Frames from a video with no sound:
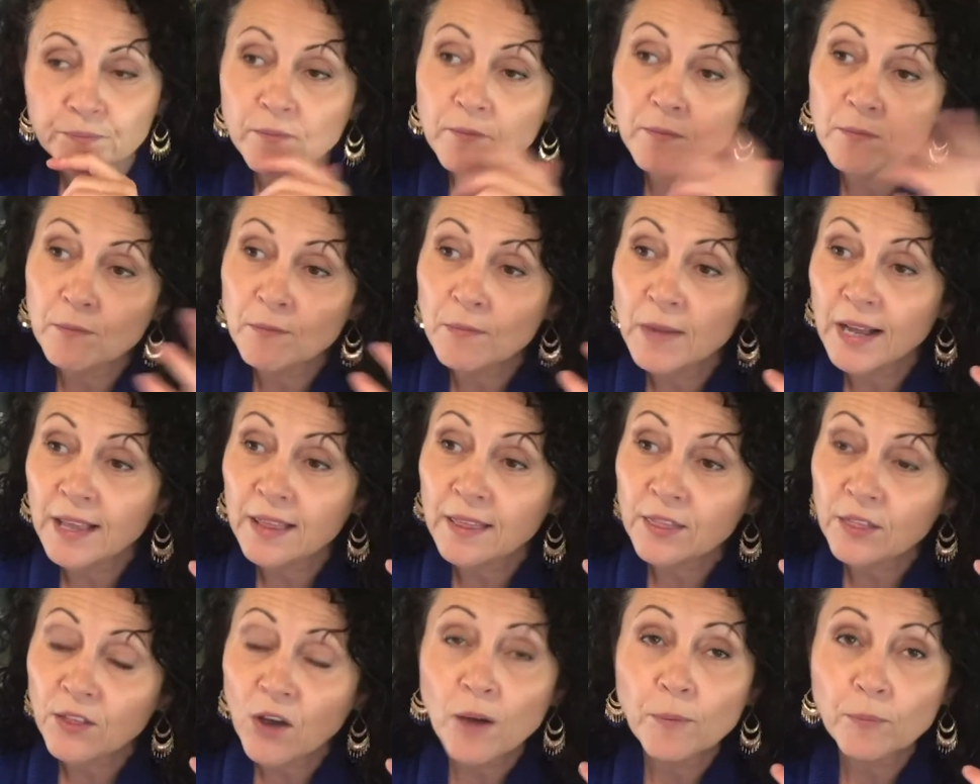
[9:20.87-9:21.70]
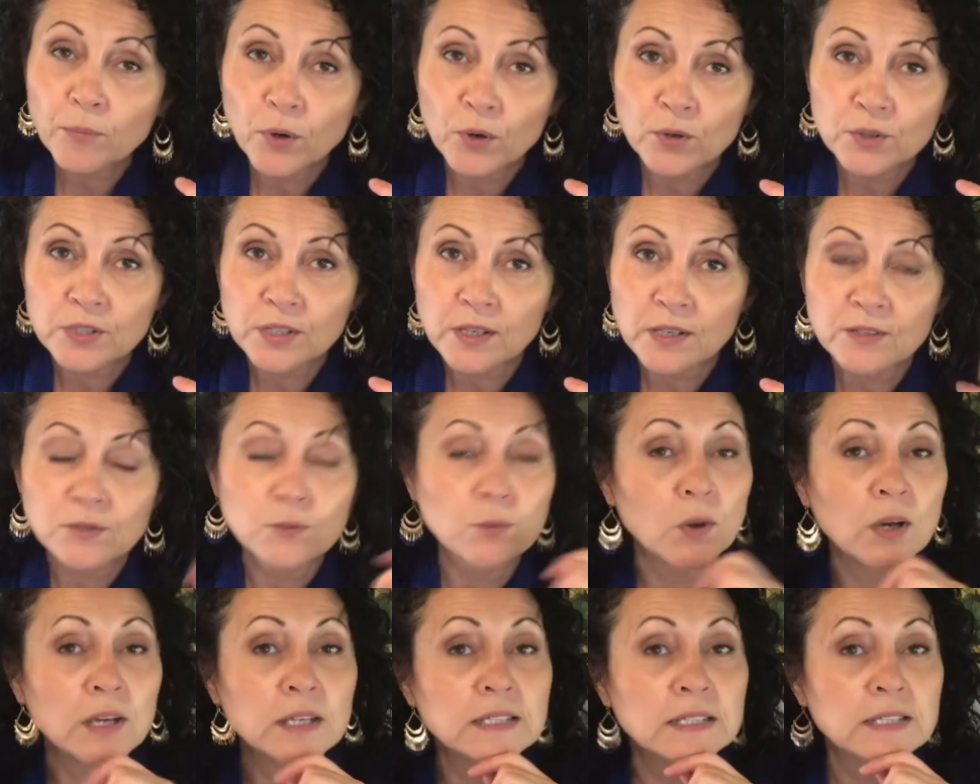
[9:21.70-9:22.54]
My thought process
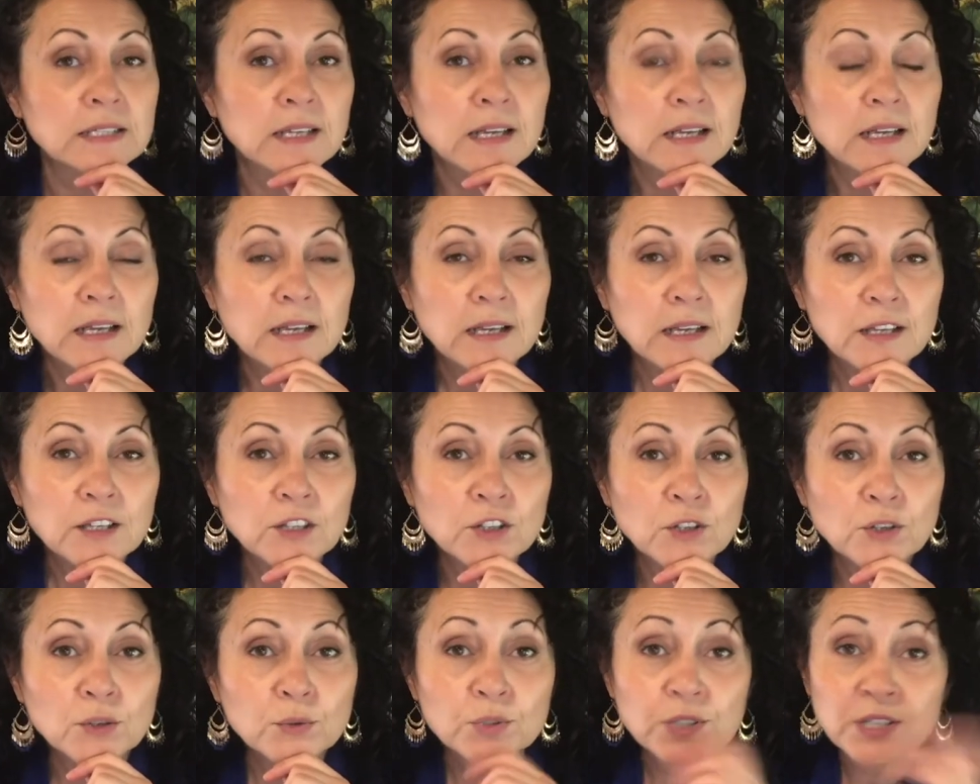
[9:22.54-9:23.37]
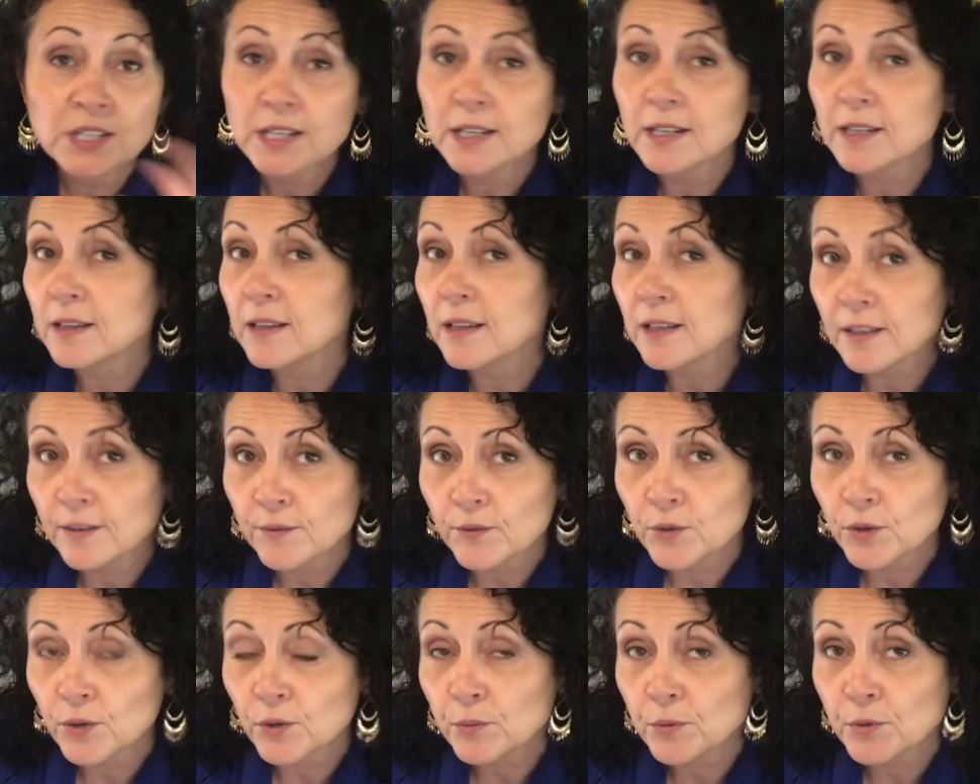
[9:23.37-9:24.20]
was, you sit in the
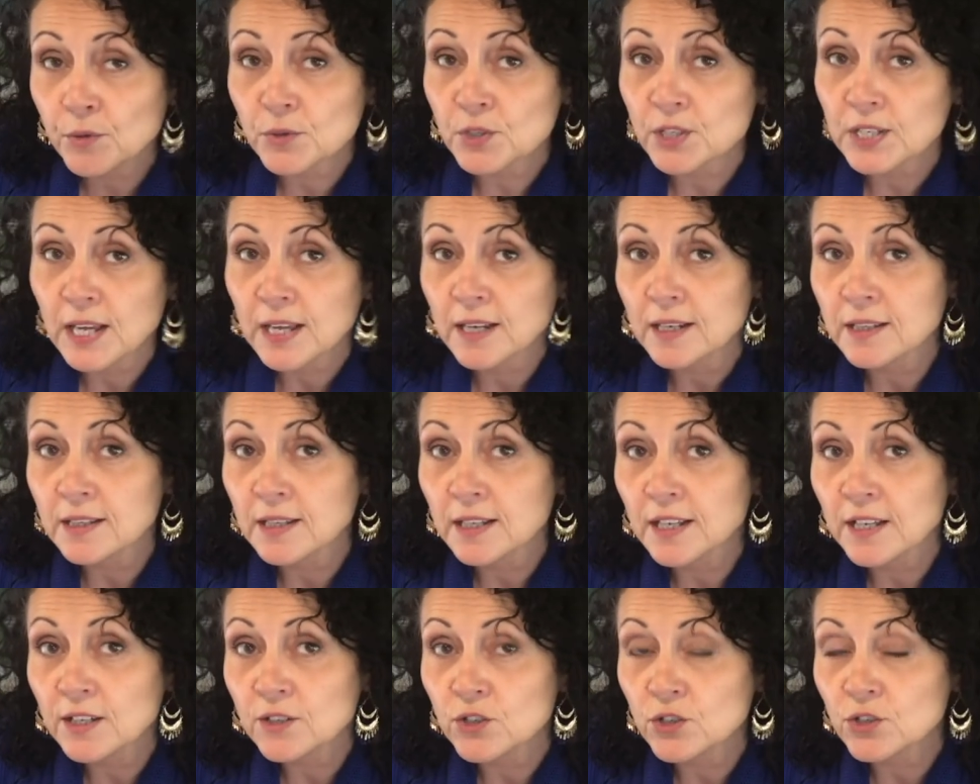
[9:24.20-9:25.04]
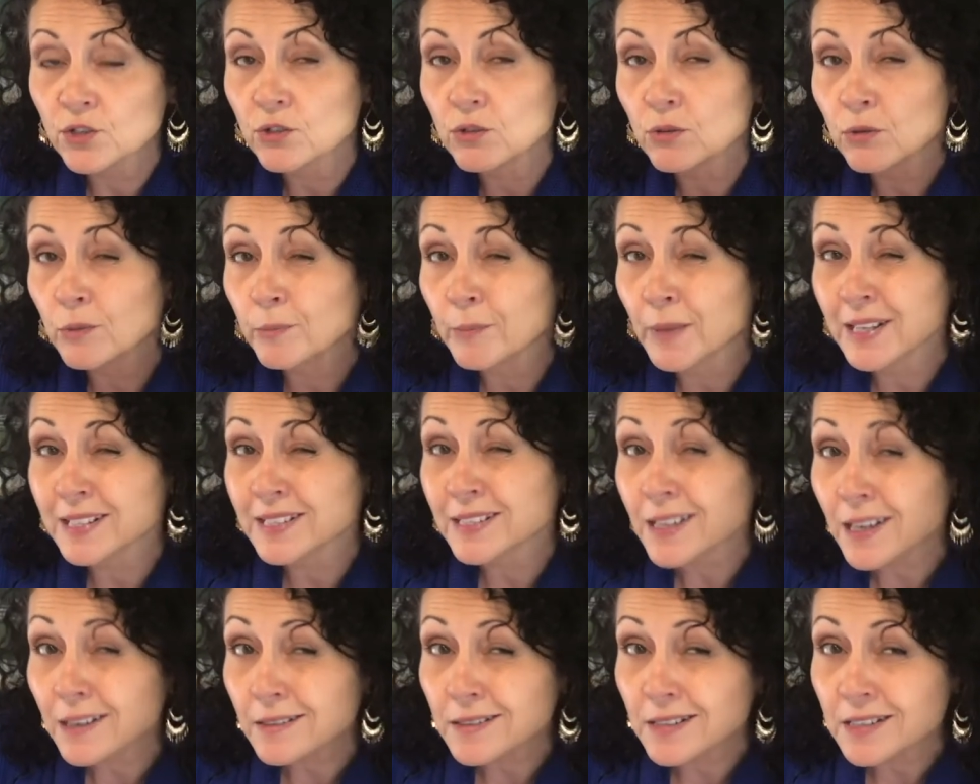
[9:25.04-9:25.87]
living room, you stand in the kitchen, so it made
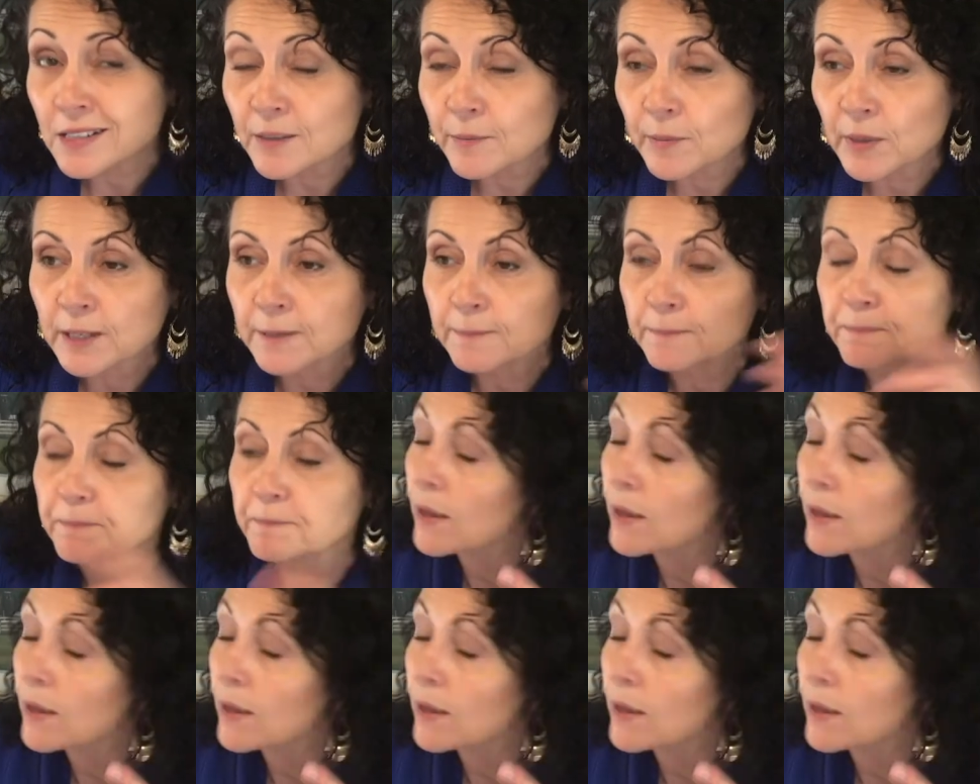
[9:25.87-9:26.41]
sense to me.